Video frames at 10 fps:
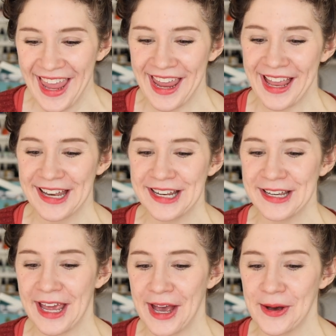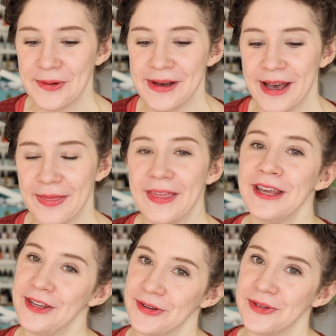And now uh,
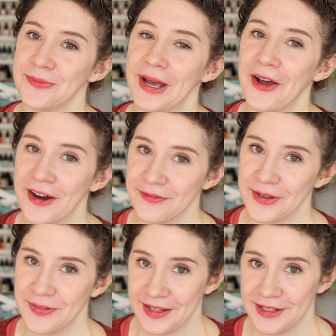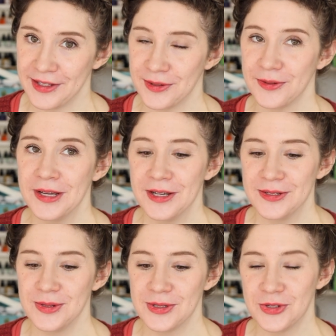thank you, my heartfelt thank you
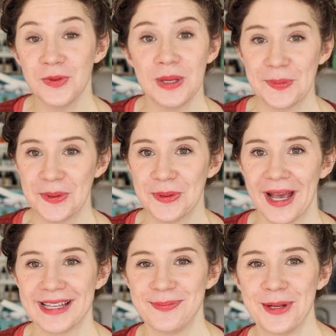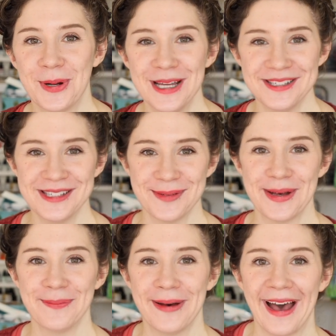to the two people who asked me questions
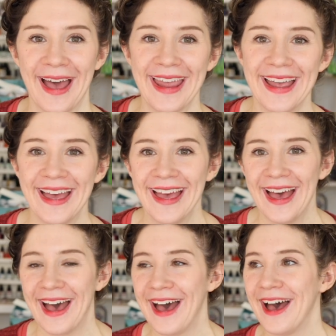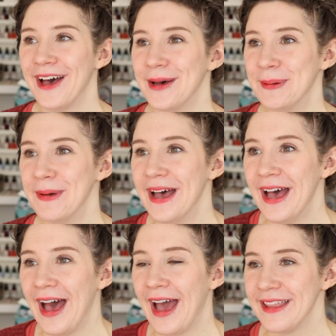about pie. Um,
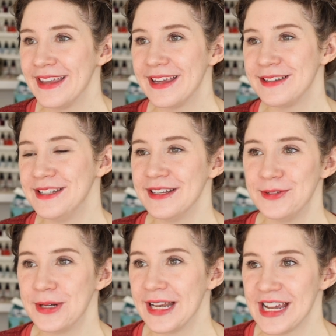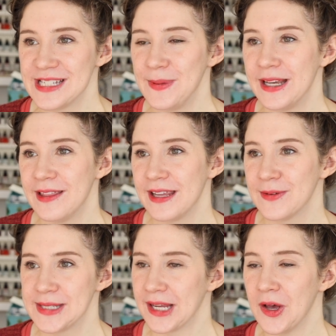I think d doing an Ask Me Anything, I
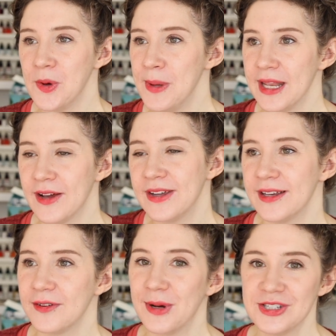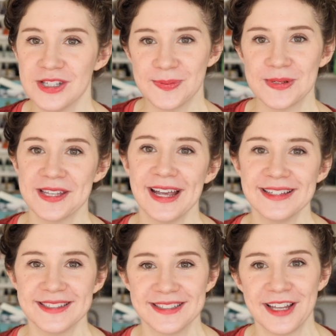was like, oh man, I'll get questions
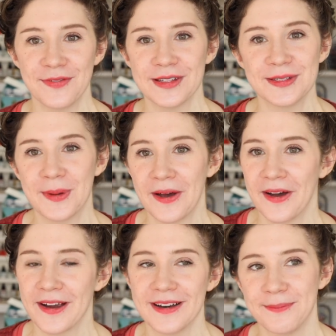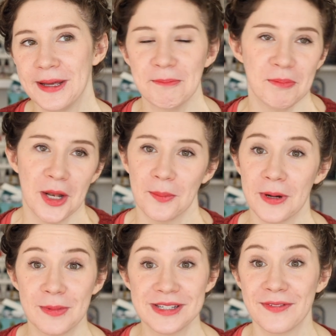besides stuff that's about art, but you know,
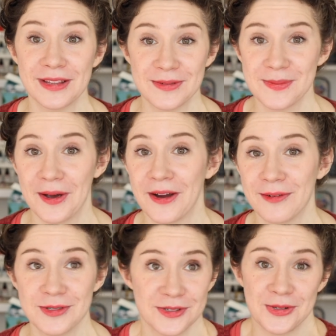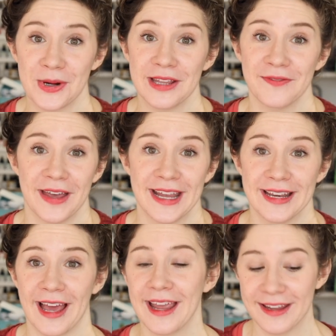pretty much everything was about art, which is totally
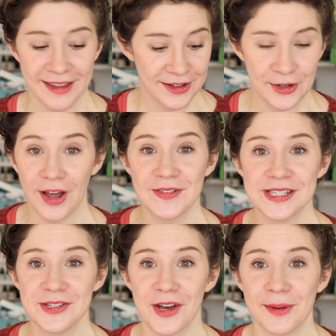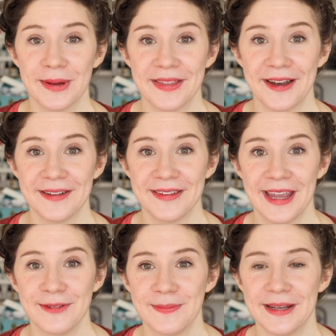fine. I could obviously talk about that all
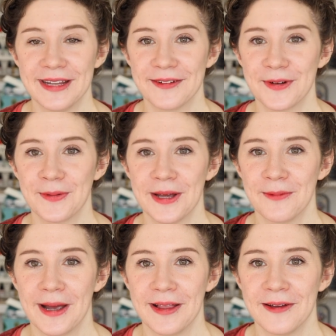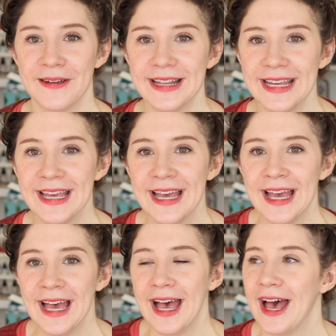day. We've been here for quite a while already.
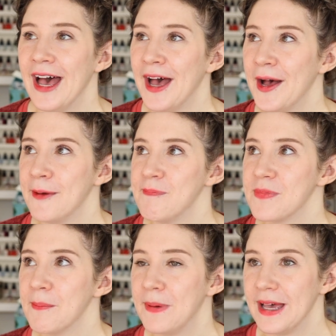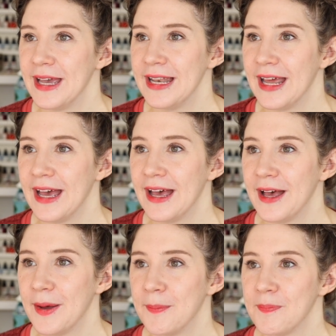Um, but
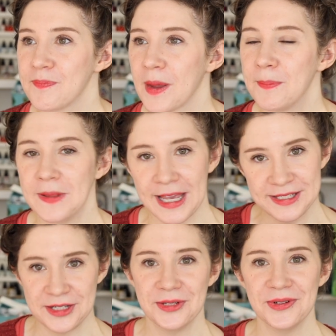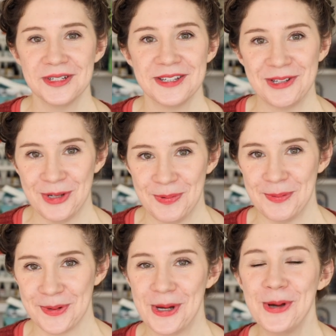um, bless you to the two
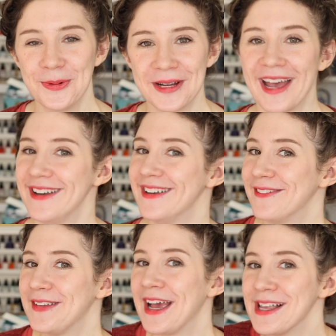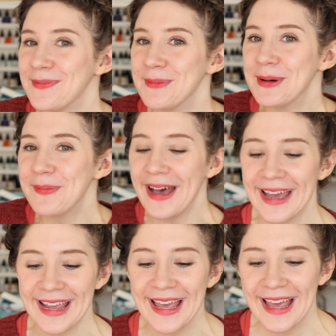people who were kind enough to ask me about
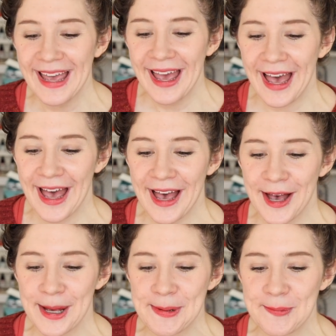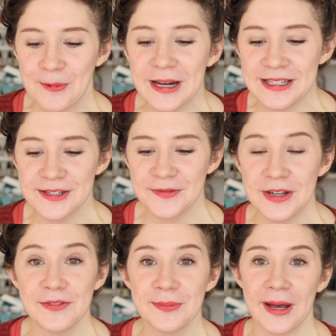pie. Um, what is your
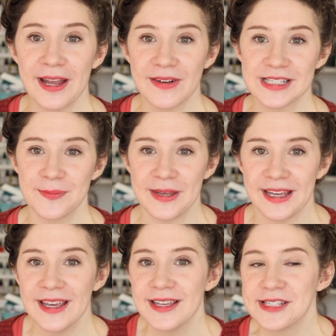favorite pie recipe?